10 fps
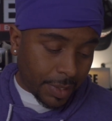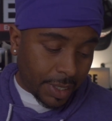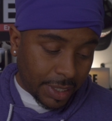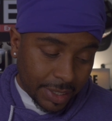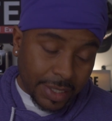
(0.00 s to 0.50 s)

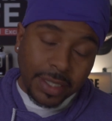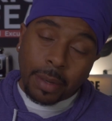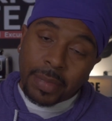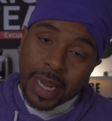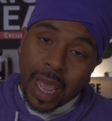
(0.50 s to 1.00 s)
This is
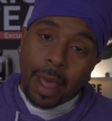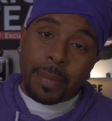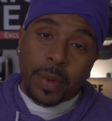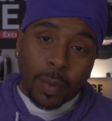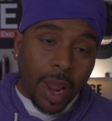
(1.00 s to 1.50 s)
something that I'll
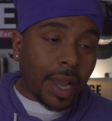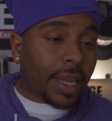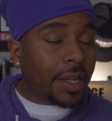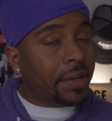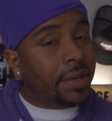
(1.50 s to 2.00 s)
be
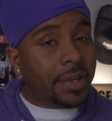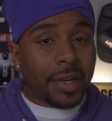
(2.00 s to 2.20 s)
rocking.